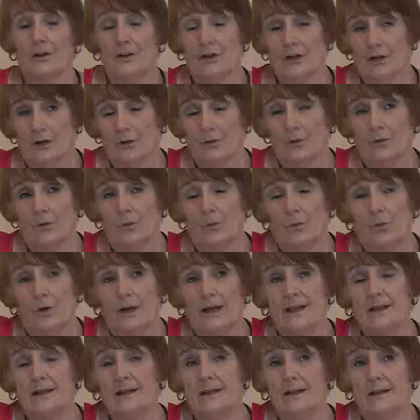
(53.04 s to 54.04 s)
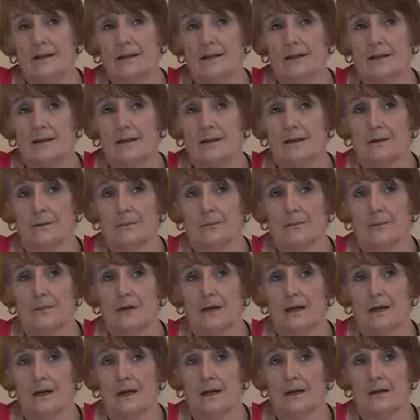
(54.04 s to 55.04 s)
No. When
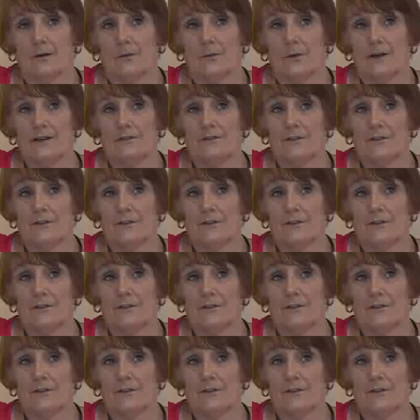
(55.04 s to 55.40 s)
we